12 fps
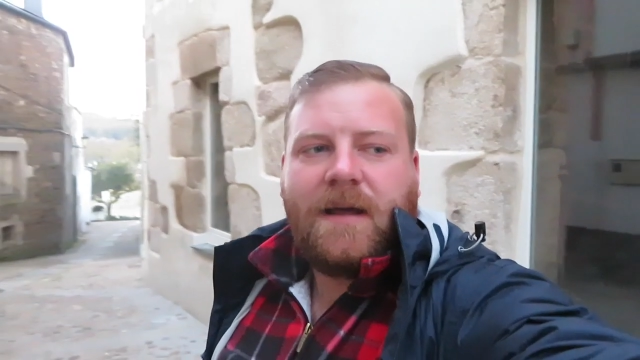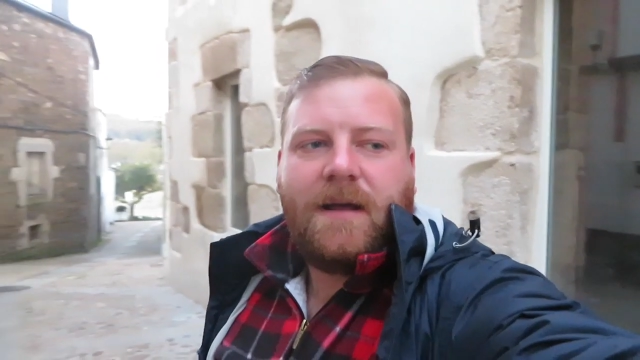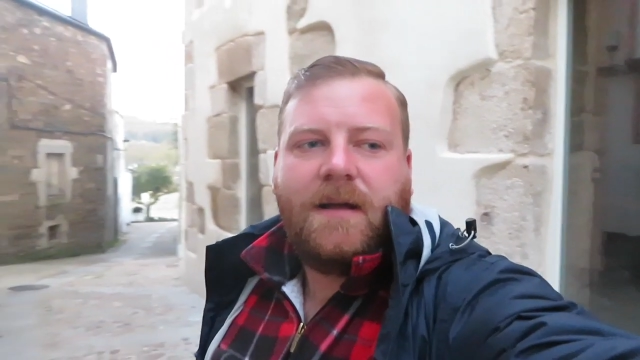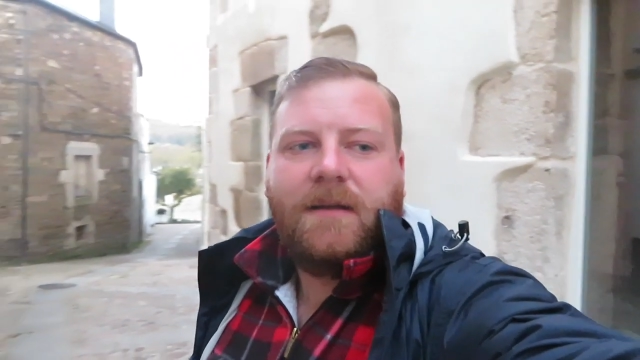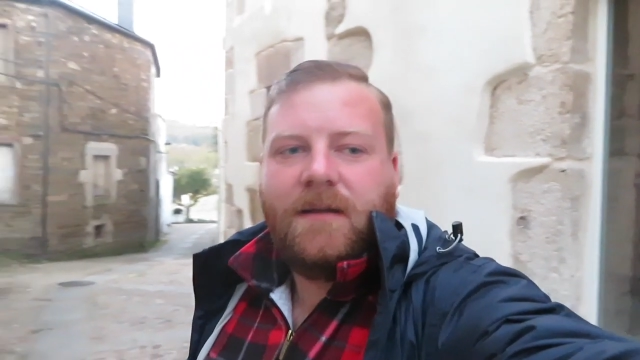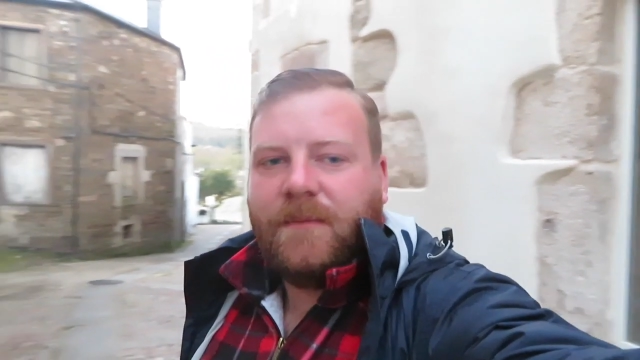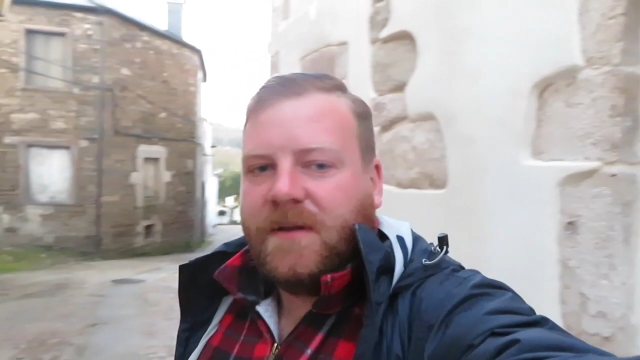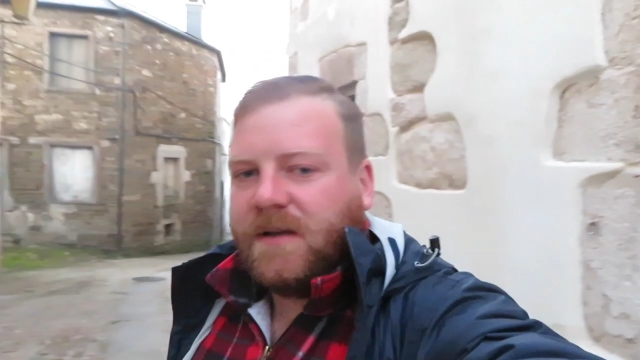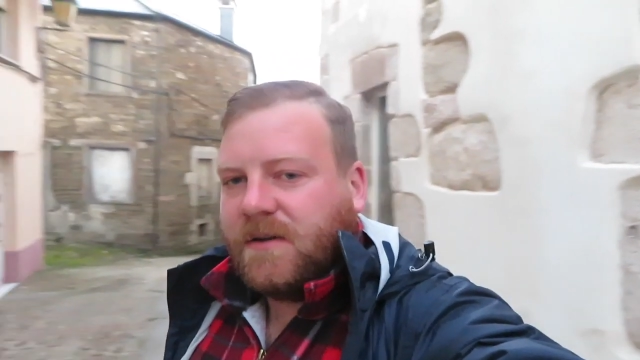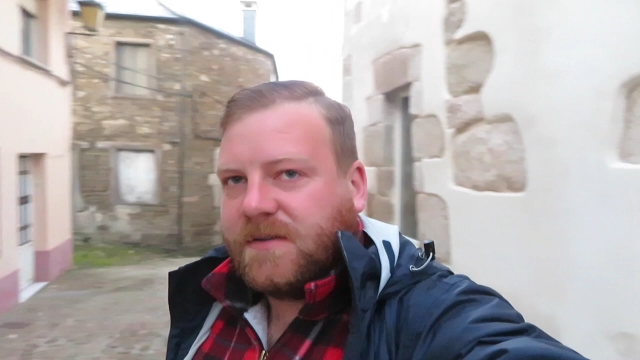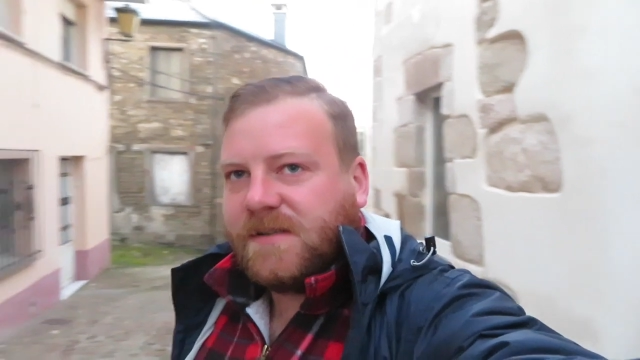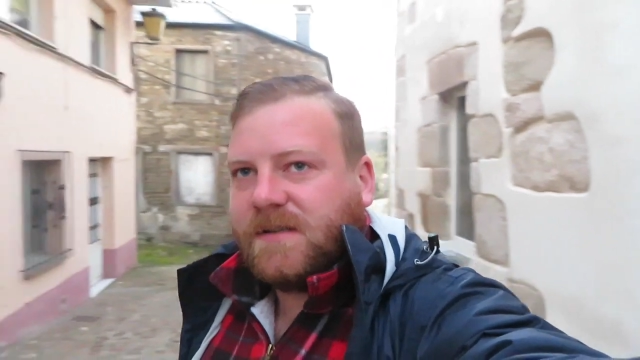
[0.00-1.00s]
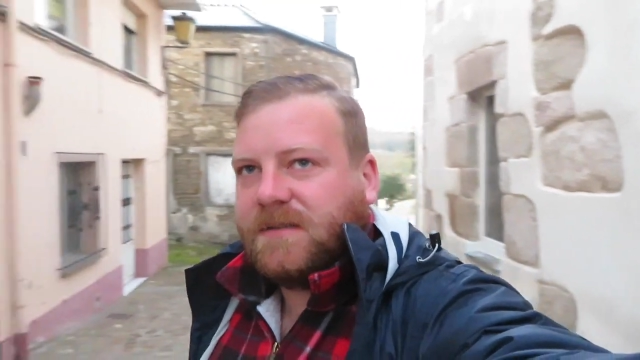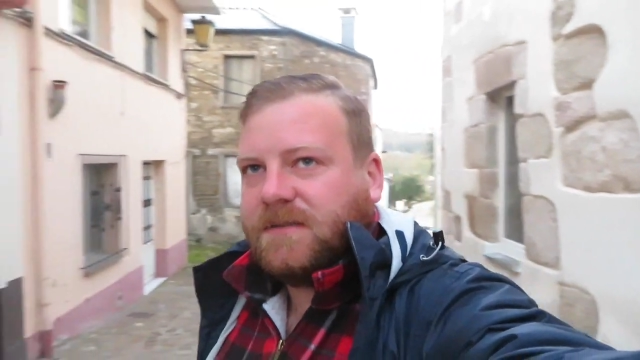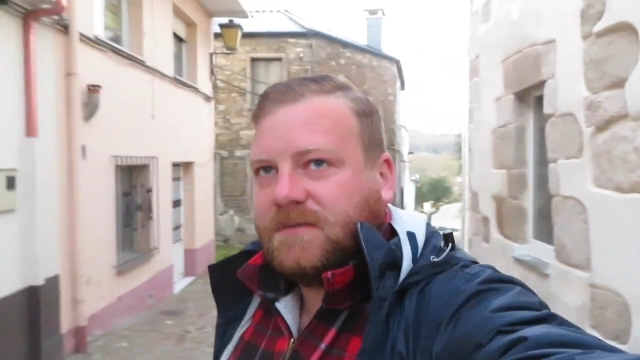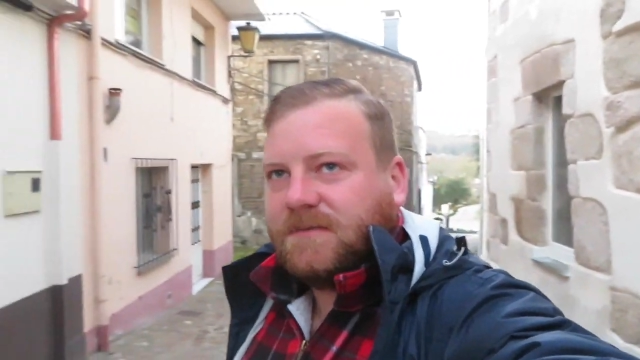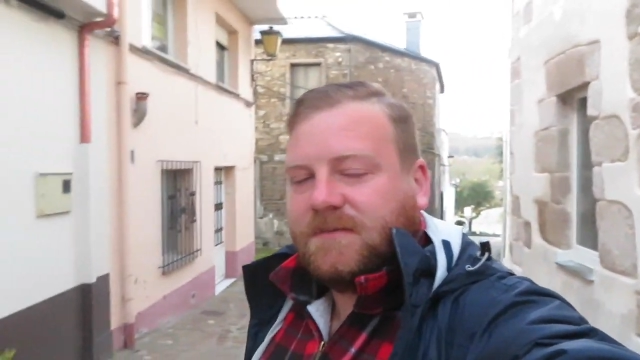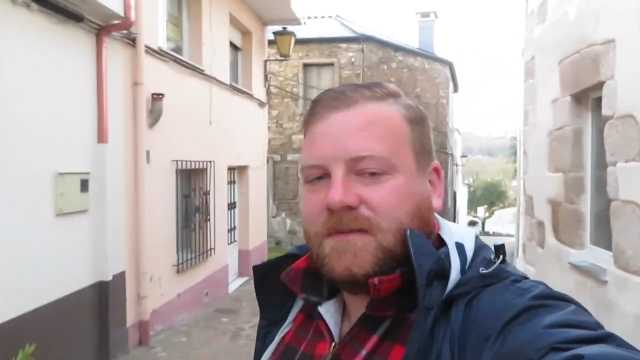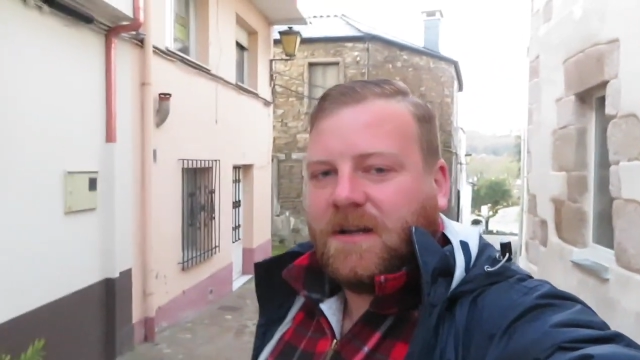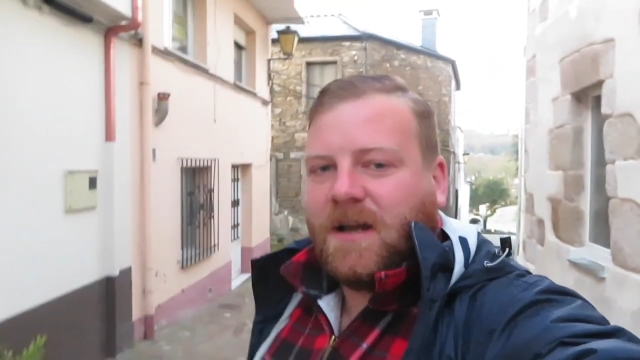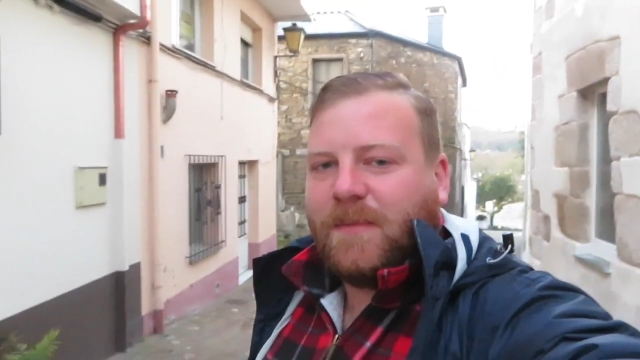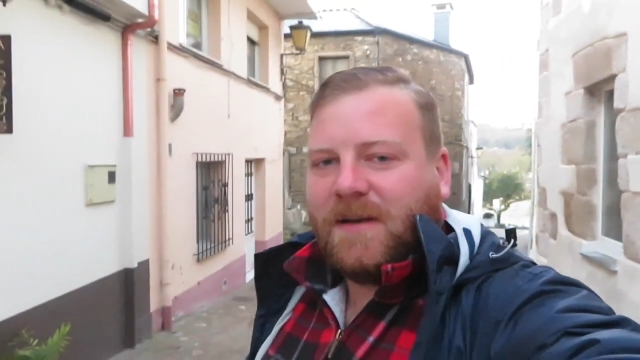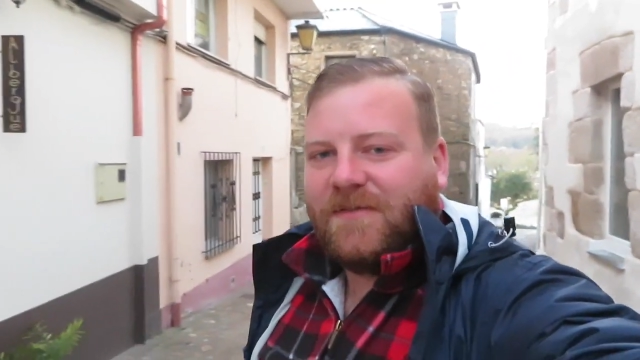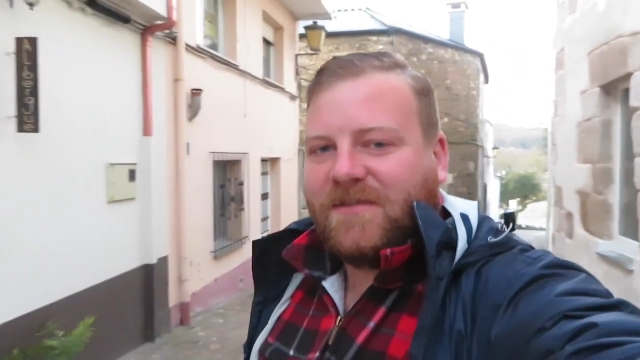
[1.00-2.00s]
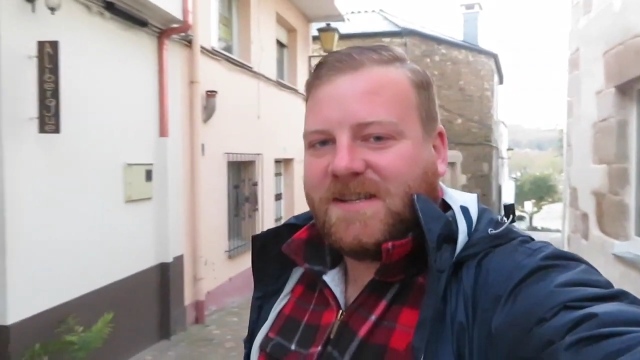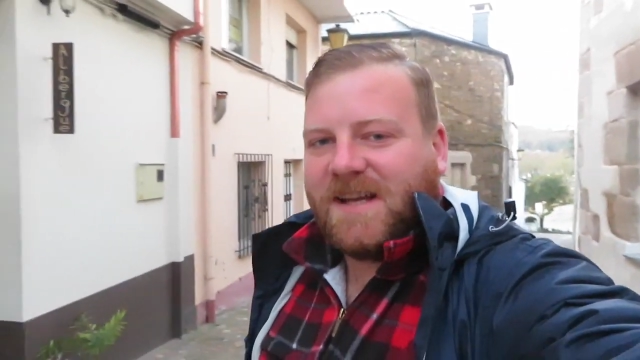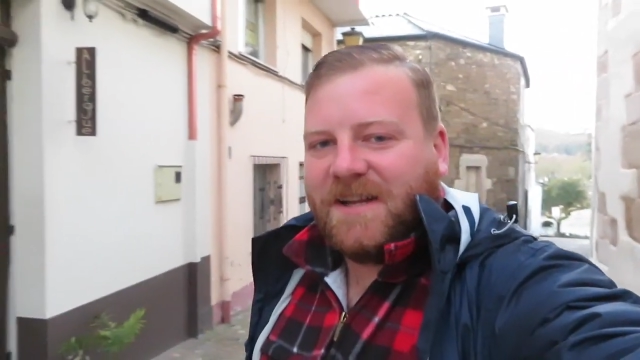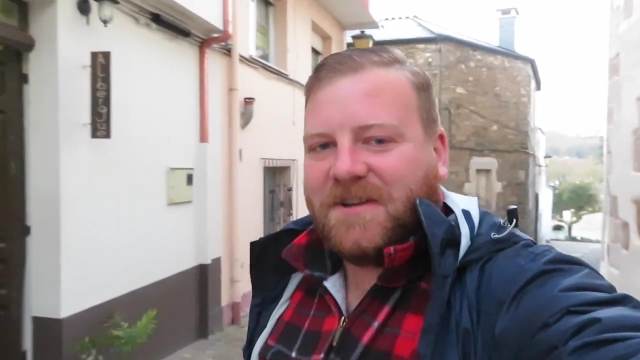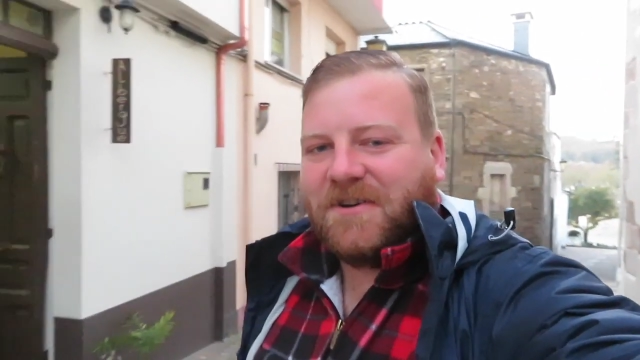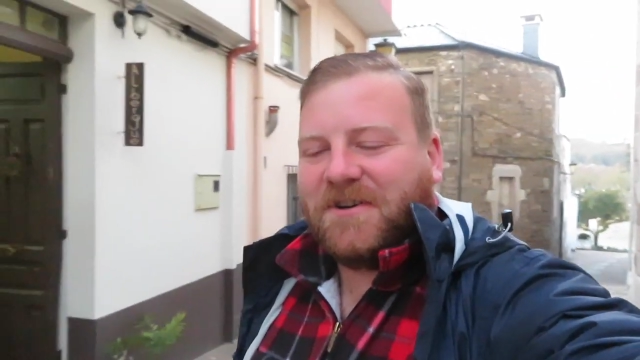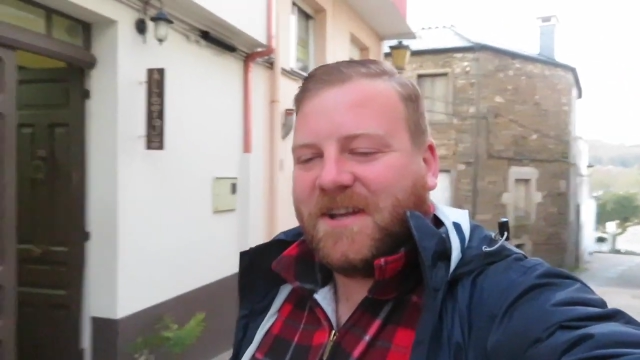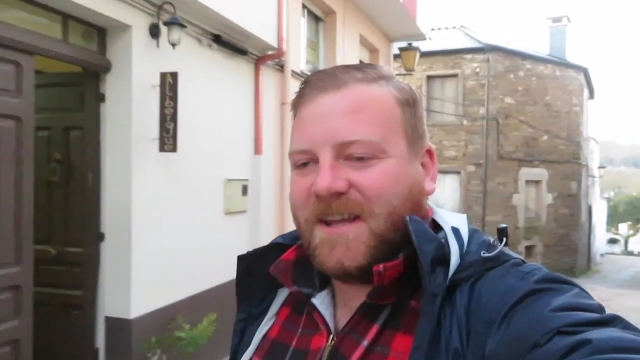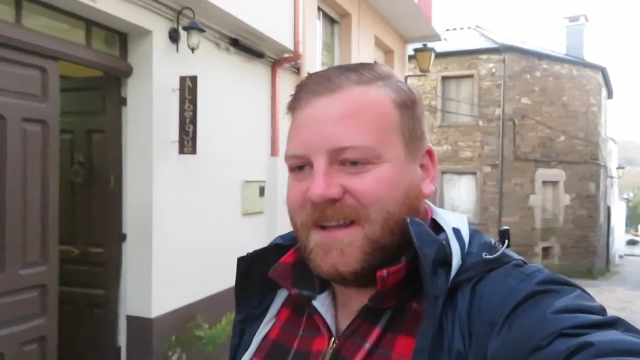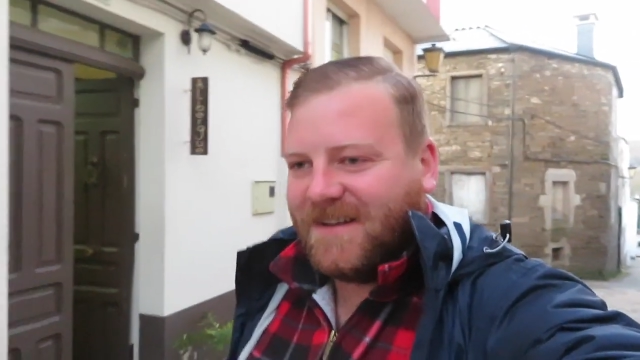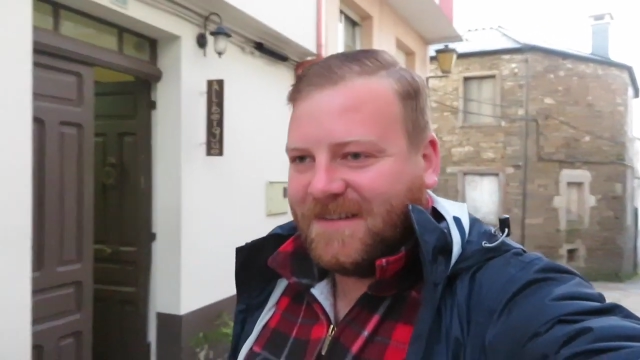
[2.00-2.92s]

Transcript: Hola, amigos. I believe it's day 30,